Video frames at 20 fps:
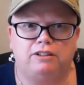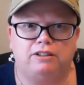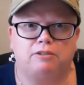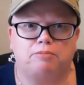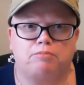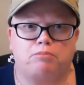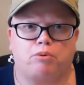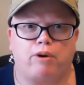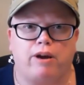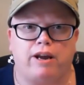
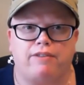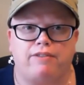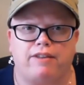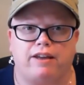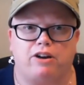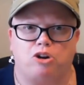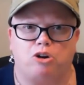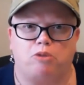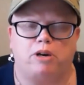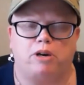praying
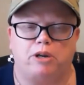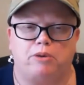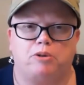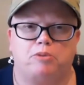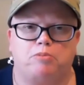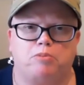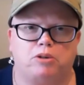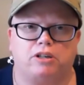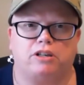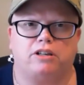that nobody
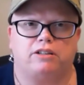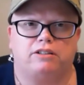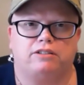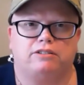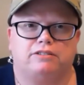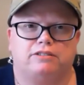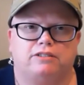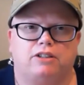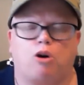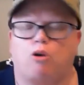would book,
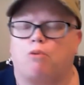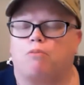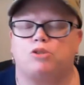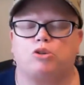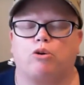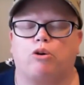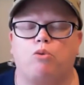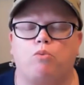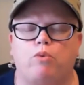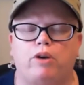or I'm
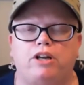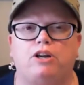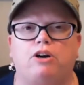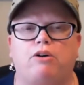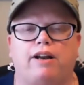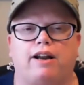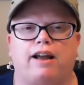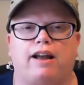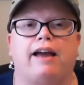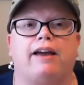sorry, window
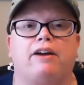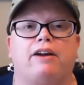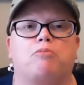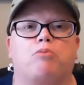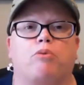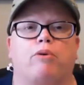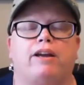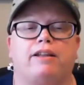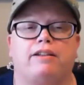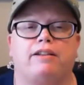and aisle,
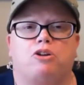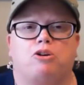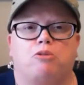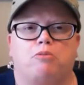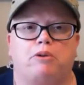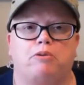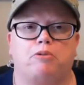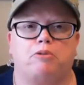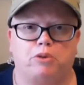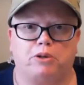praying that
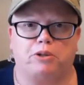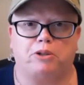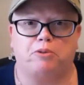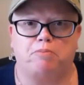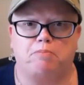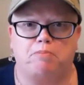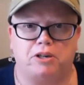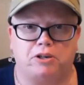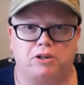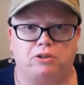nobody would book the
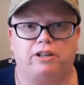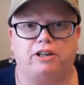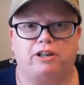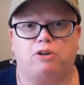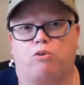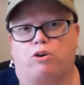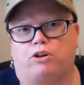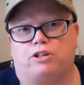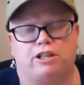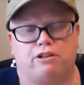middle, and it
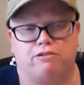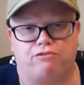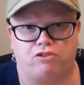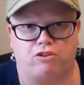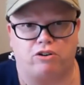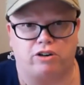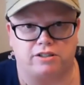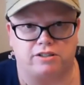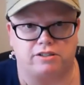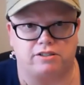worked out
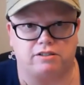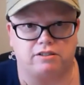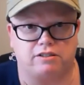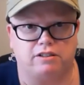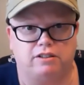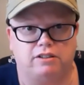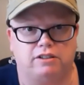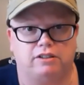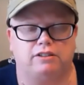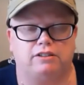for us
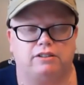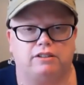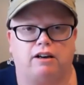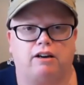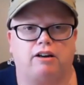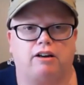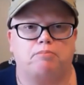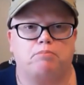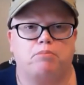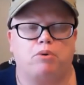
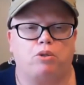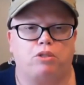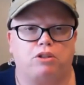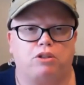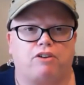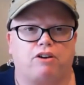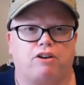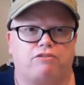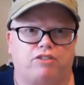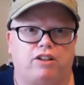on both
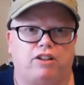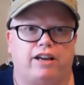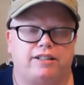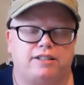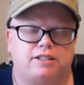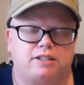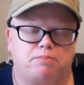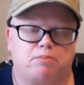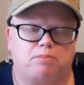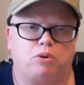of our
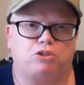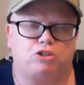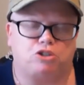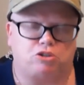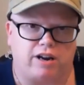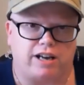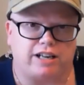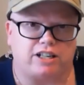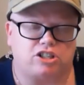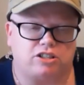flights, both
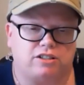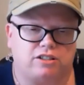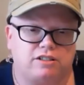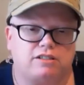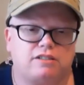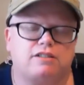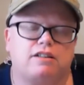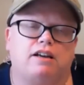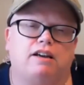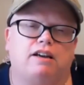
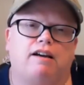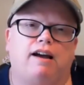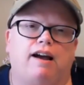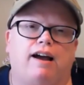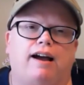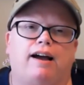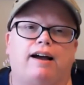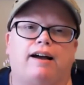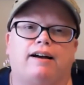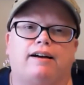directions.
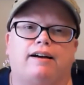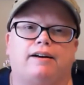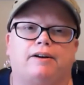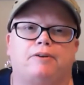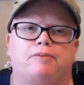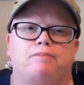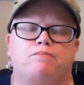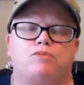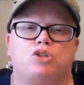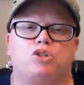
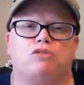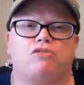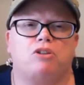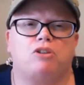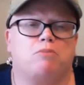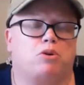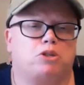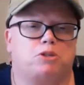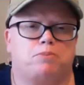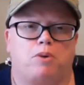So for the
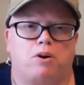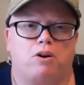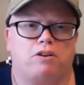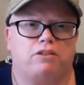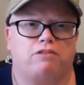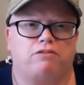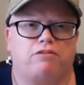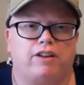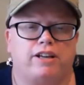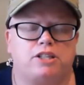most part,
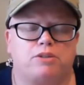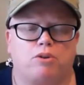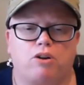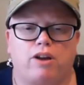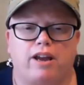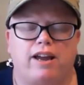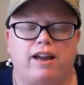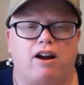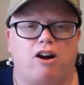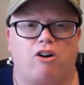the flights were
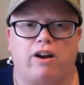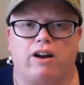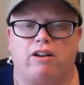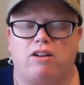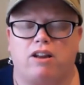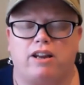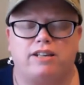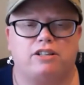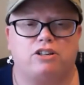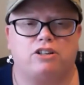okay. Our
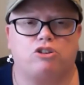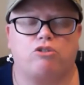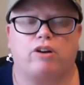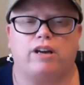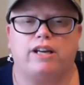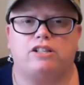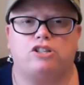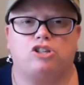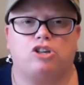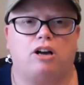airline did a
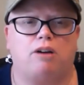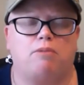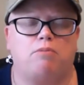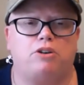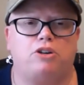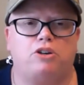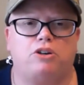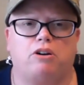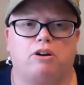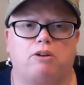great job when
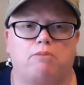you got on